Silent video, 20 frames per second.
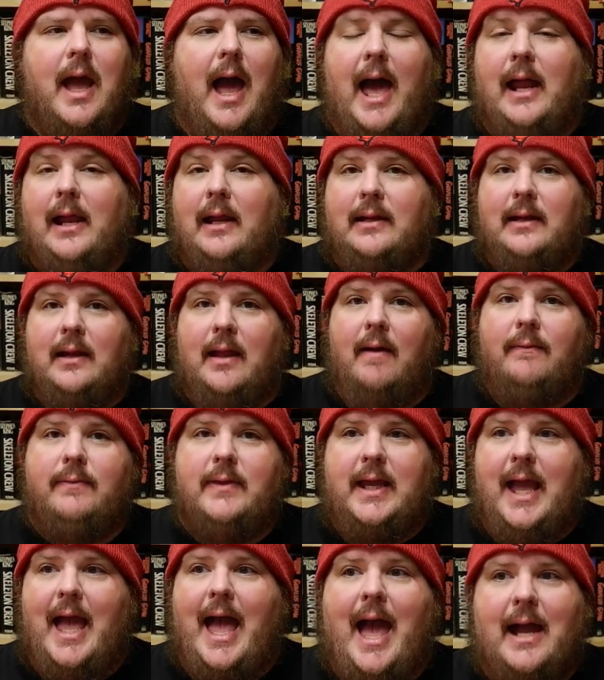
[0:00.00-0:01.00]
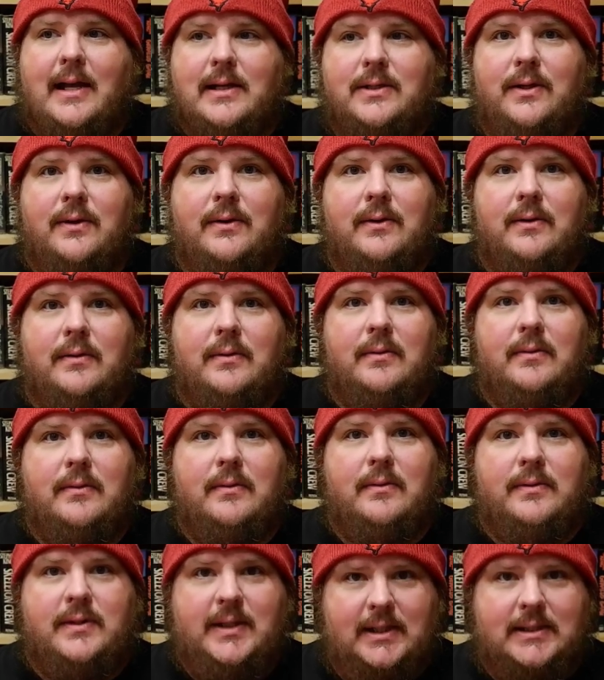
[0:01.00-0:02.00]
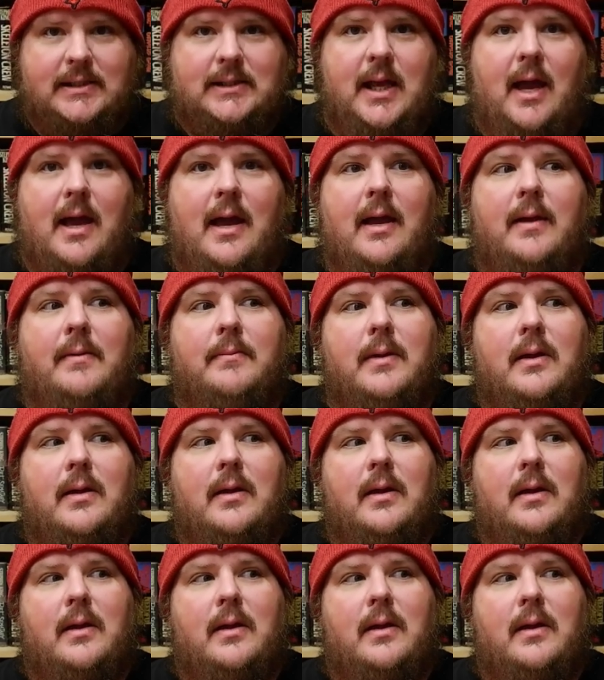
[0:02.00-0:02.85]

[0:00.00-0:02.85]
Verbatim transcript: I love the actor this time,